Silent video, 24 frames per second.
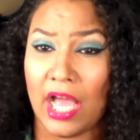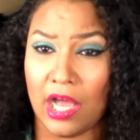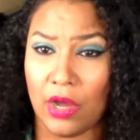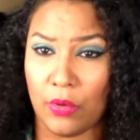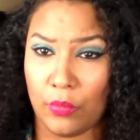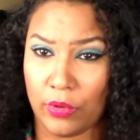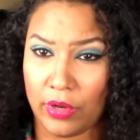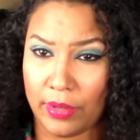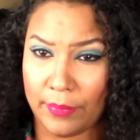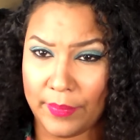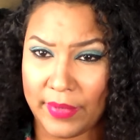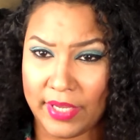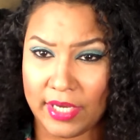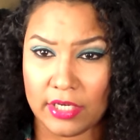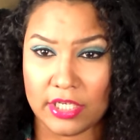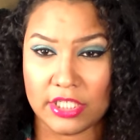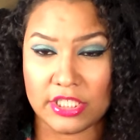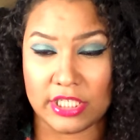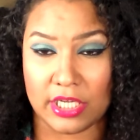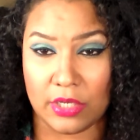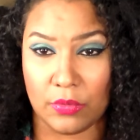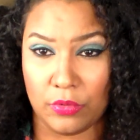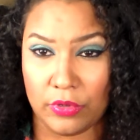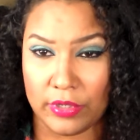I want
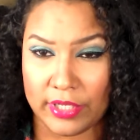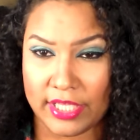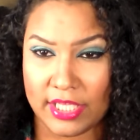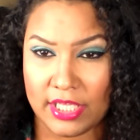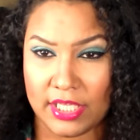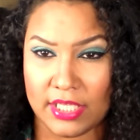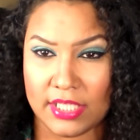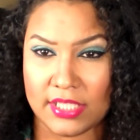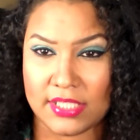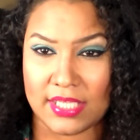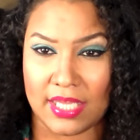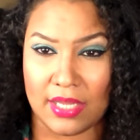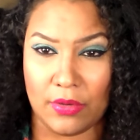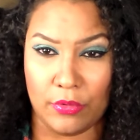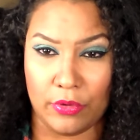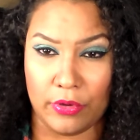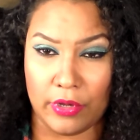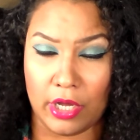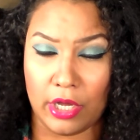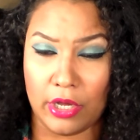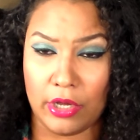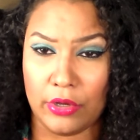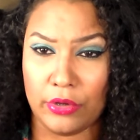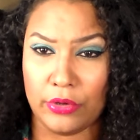marriage. I want kids. I
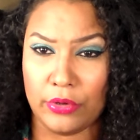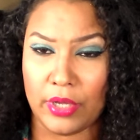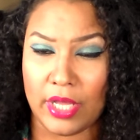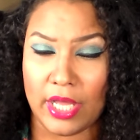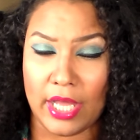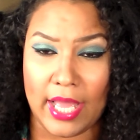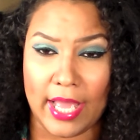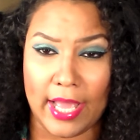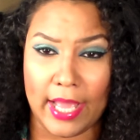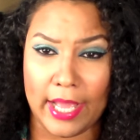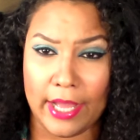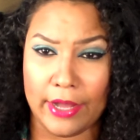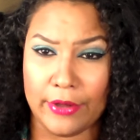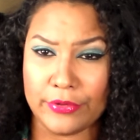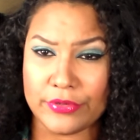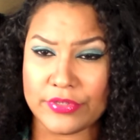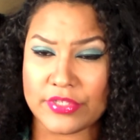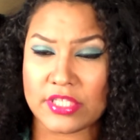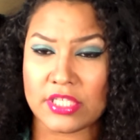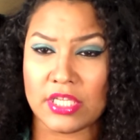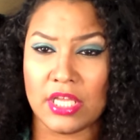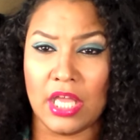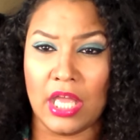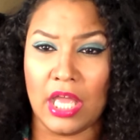want home, a
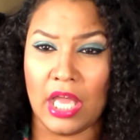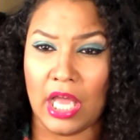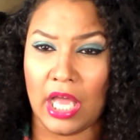house.